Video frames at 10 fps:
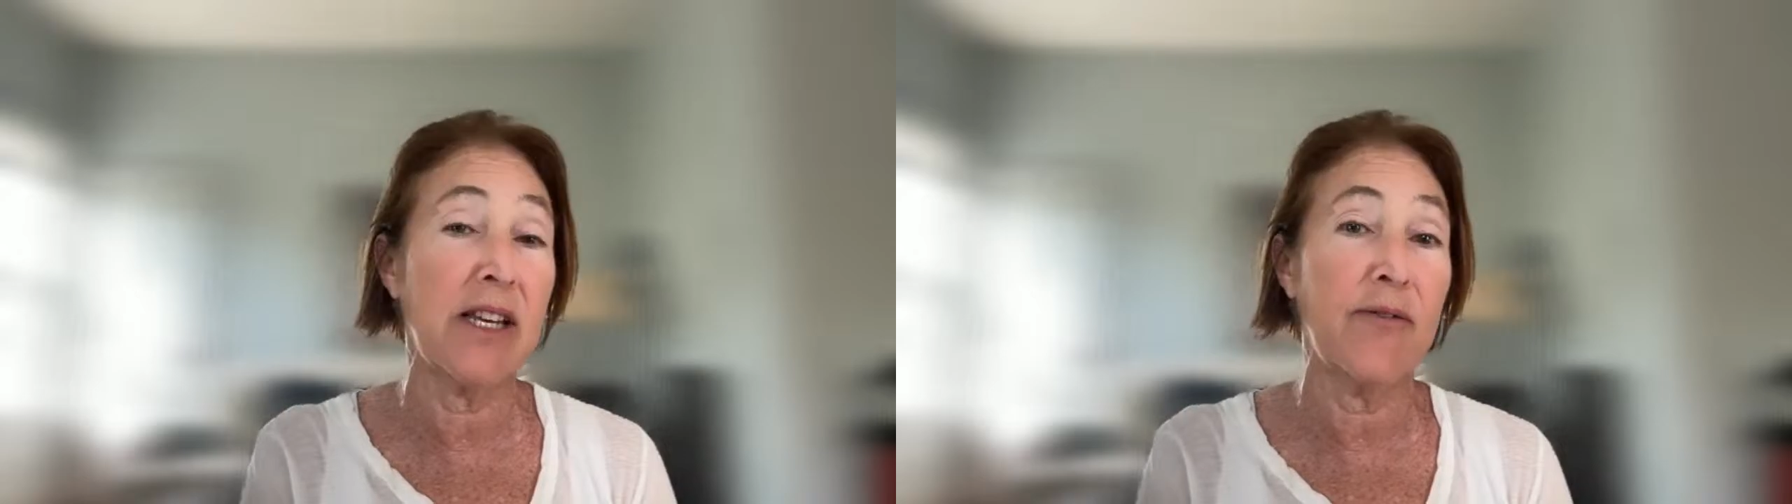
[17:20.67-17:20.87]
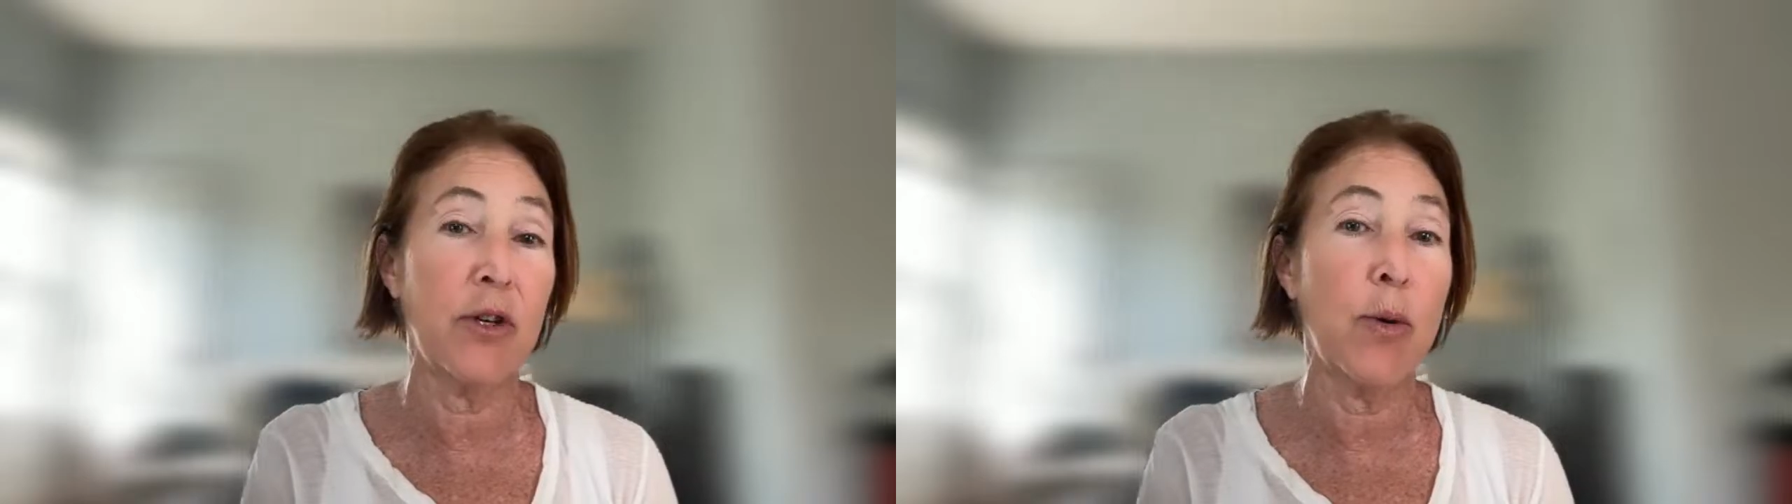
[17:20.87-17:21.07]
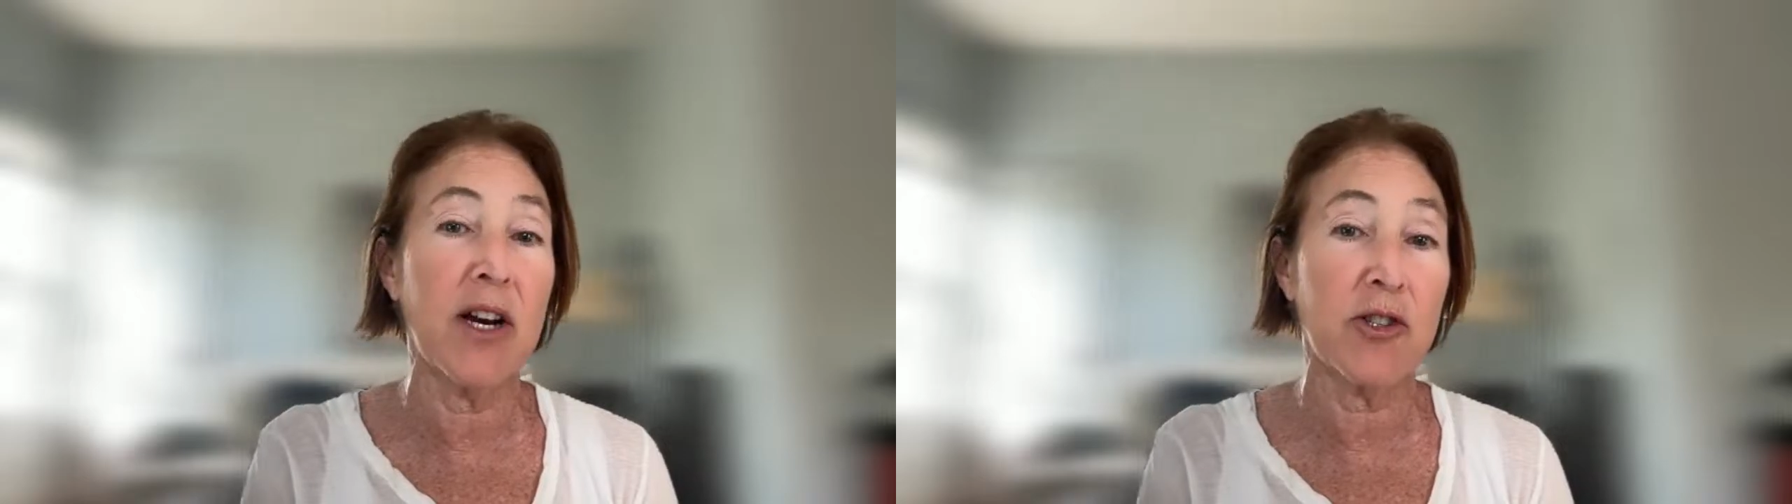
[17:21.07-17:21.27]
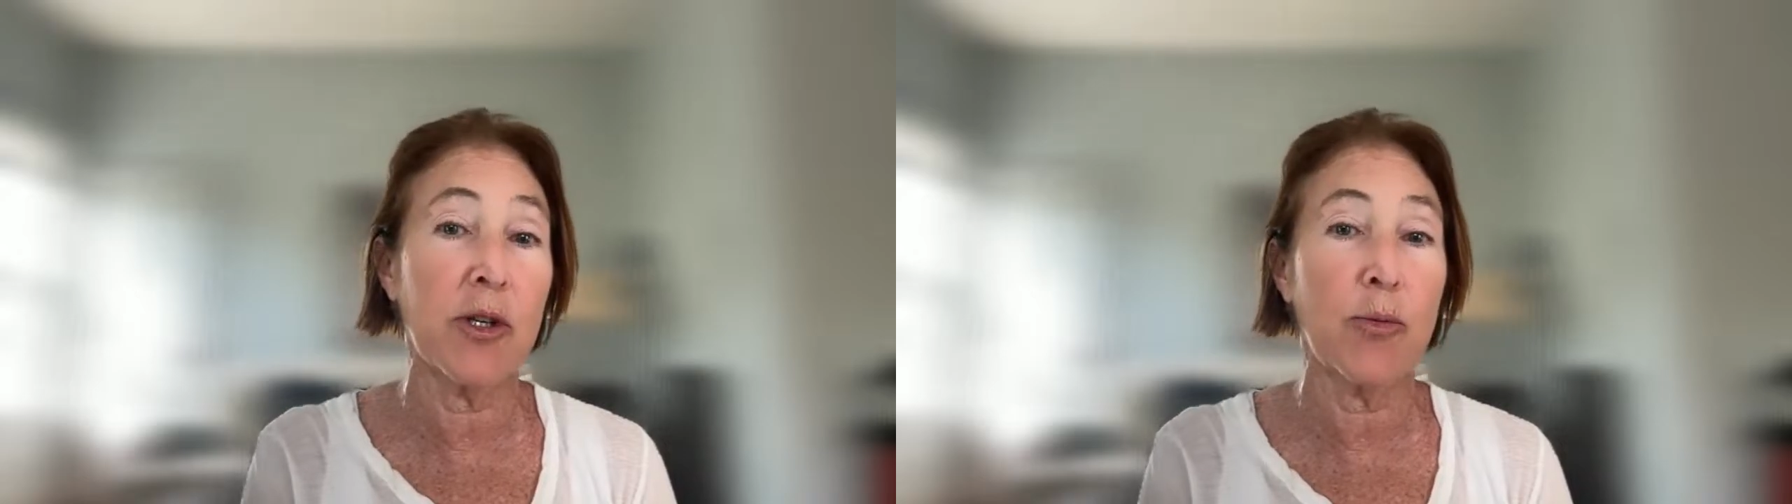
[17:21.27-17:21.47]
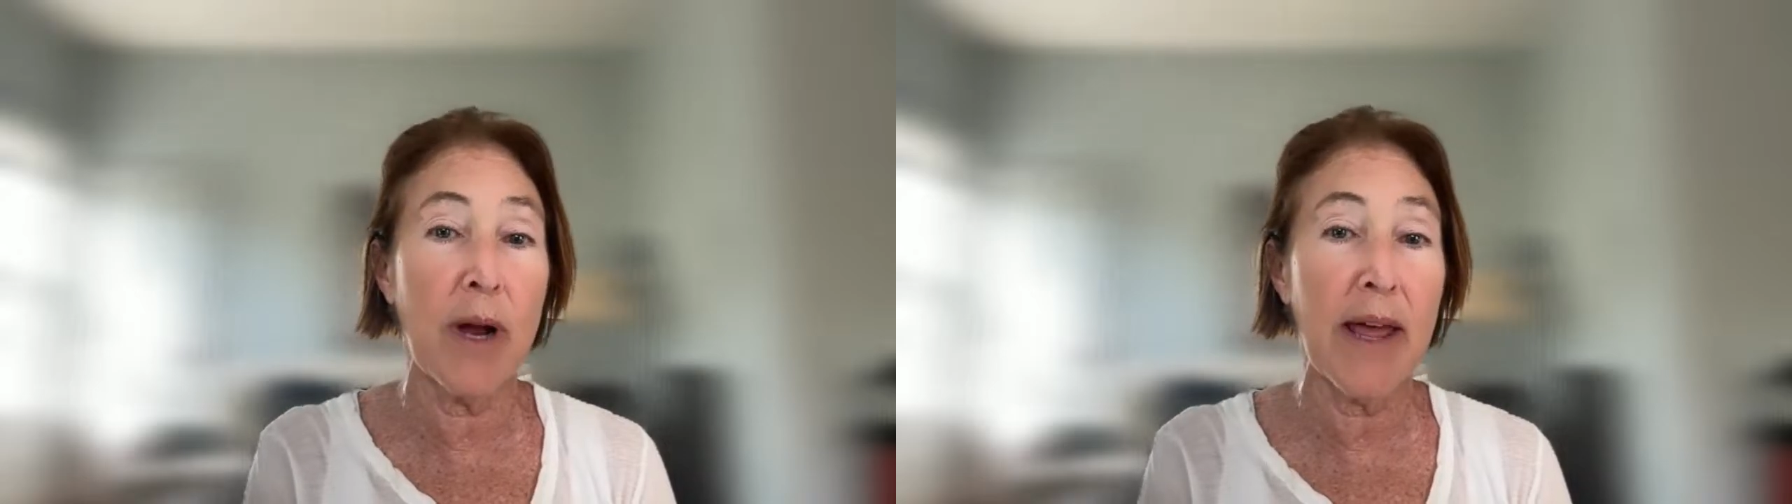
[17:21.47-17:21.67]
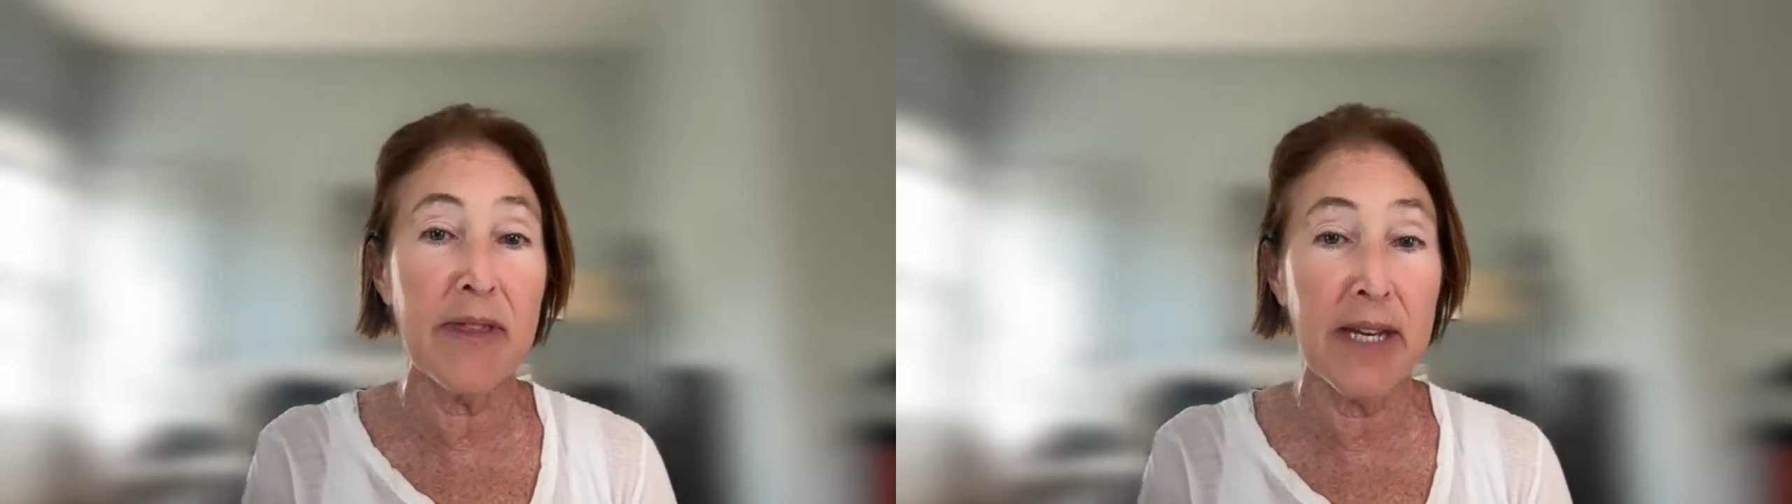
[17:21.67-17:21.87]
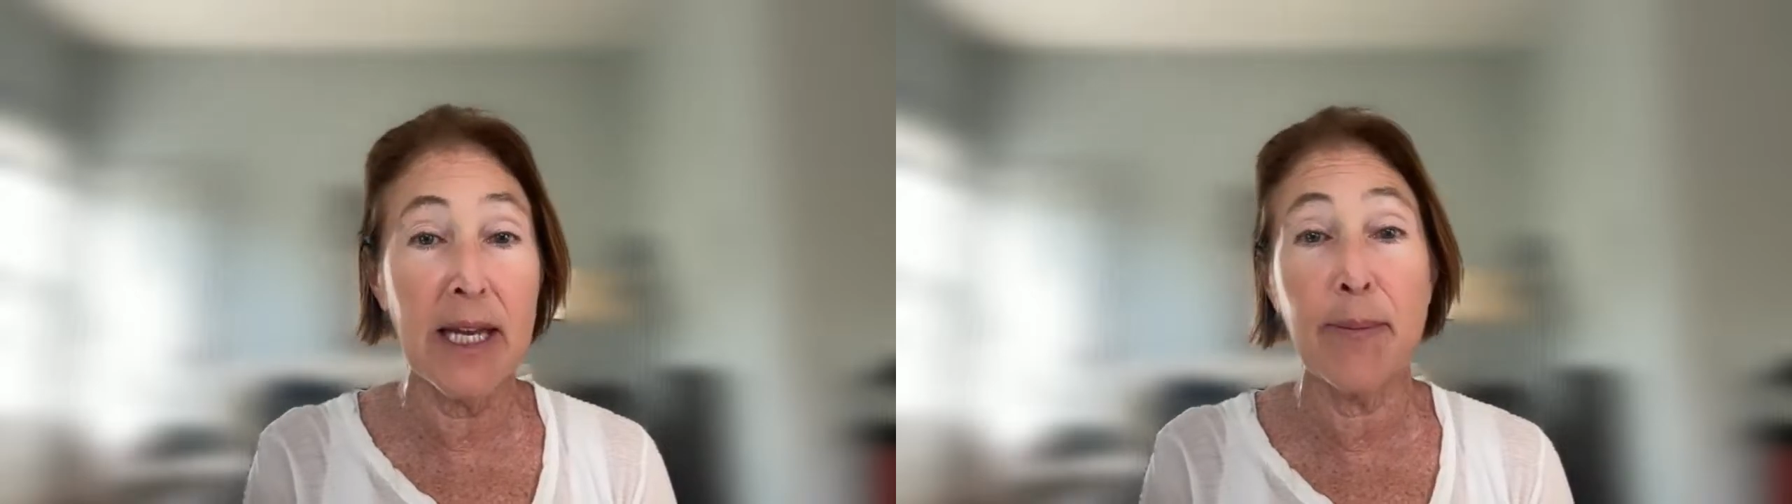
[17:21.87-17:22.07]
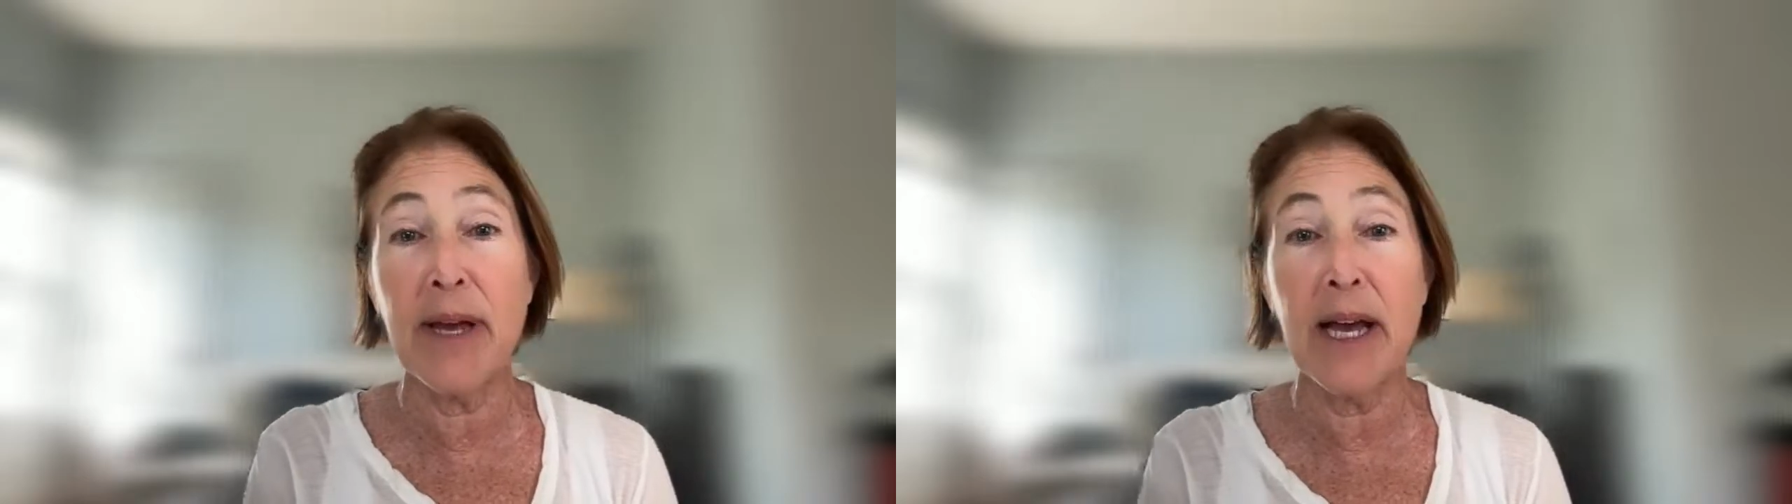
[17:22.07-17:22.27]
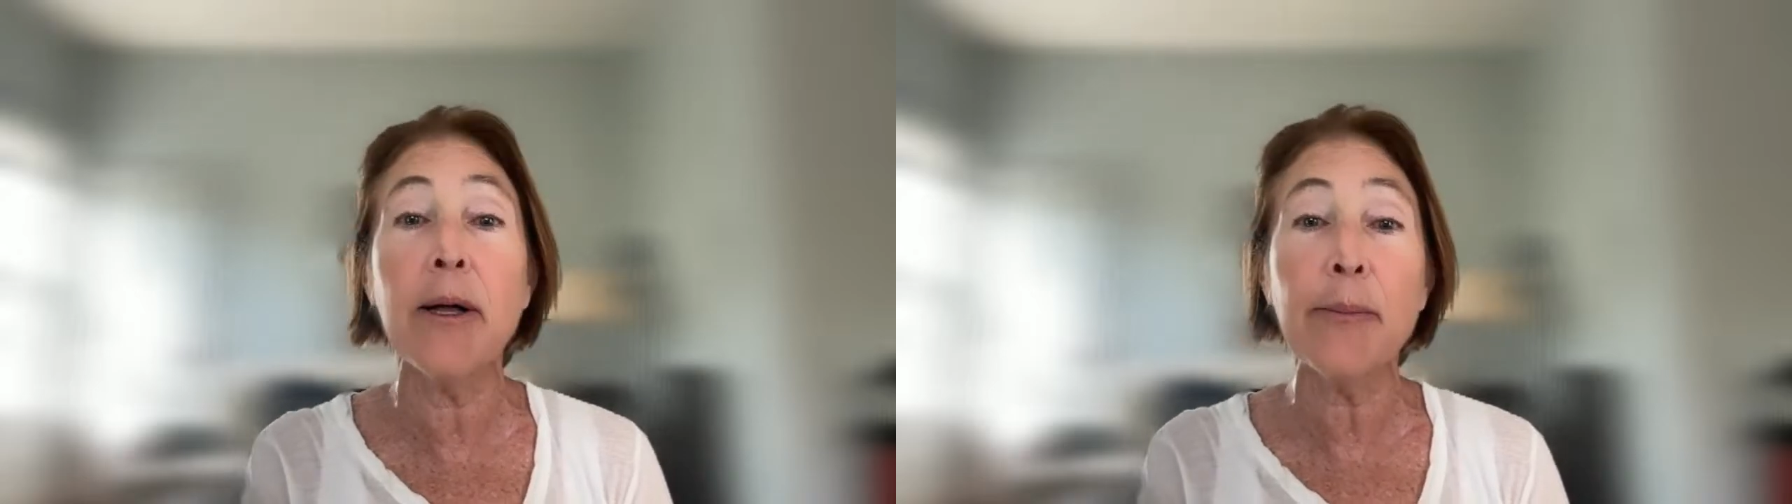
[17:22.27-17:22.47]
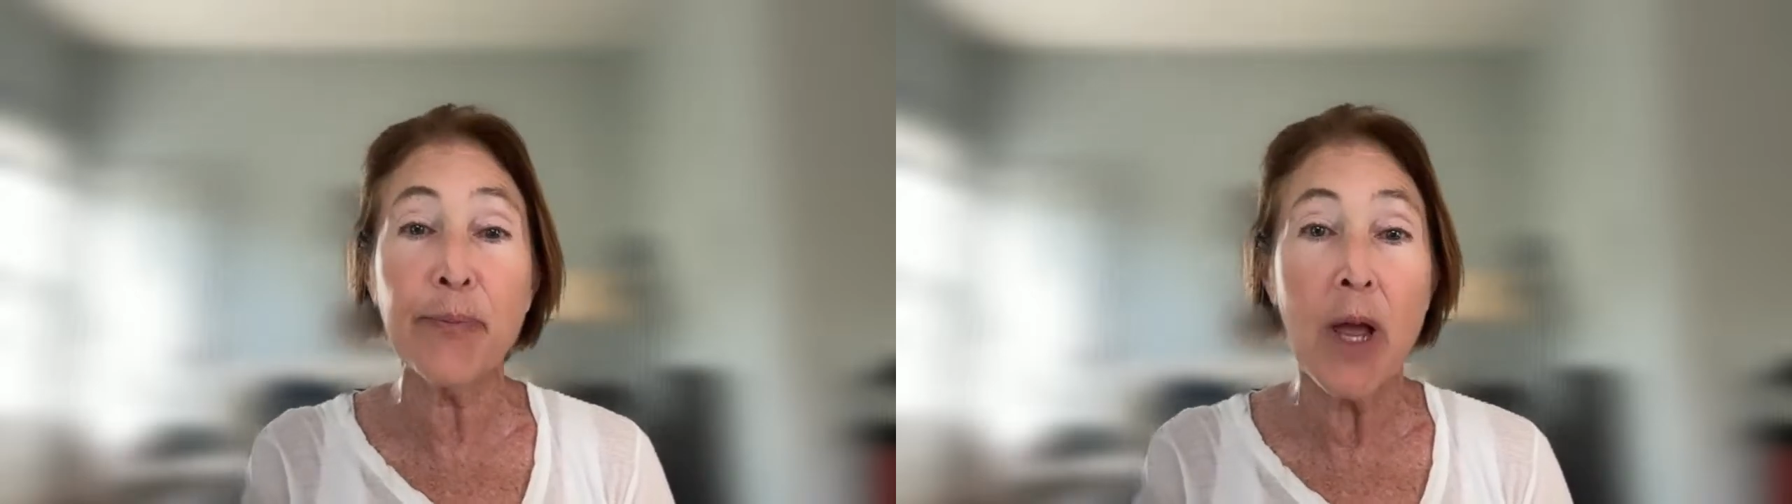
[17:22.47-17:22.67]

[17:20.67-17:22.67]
if you actually read the email.